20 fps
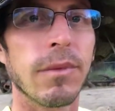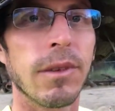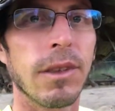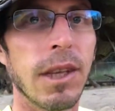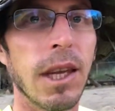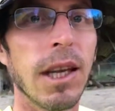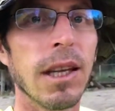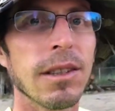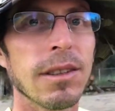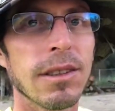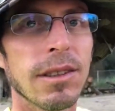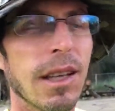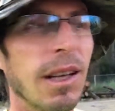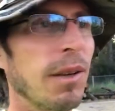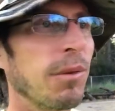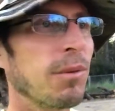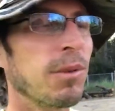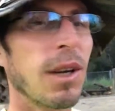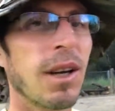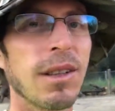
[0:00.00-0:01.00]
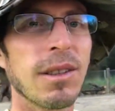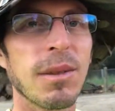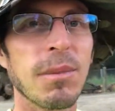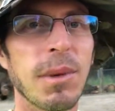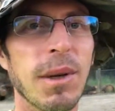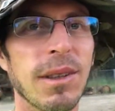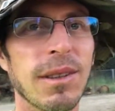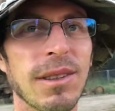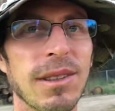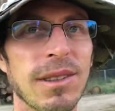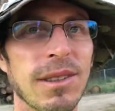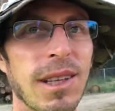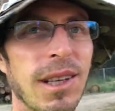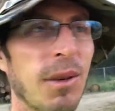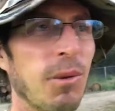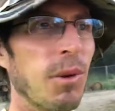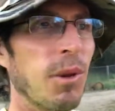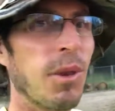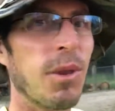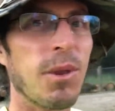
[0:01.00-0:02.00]
Yes, I've talked about this
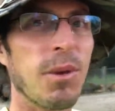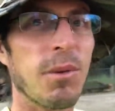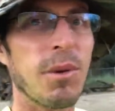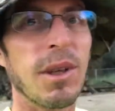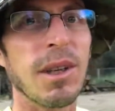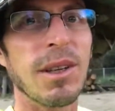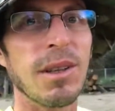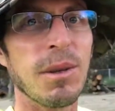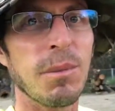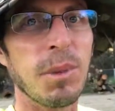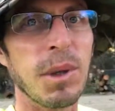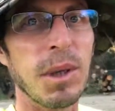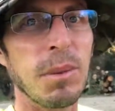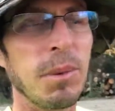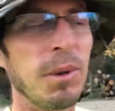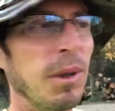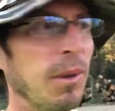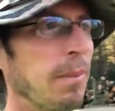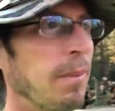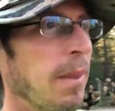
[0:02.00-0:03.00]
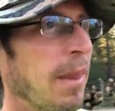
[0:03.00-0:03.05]
like with three other people.